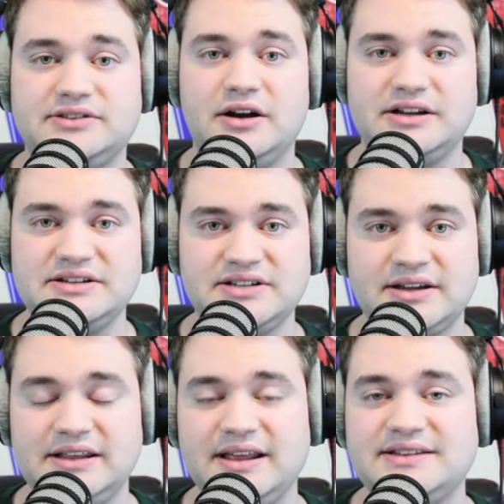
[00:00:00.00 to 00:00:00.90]
On
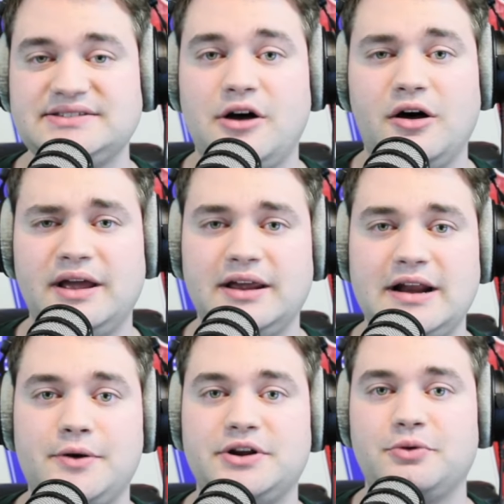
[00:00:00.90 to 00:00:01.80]
Kentucky, Lance Dawe hanging
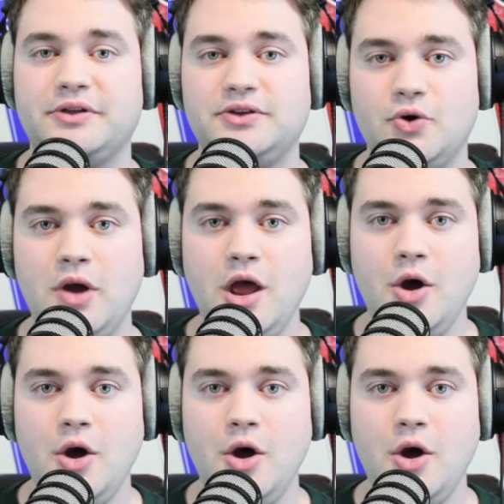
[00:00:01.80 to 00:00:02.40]
out here with you.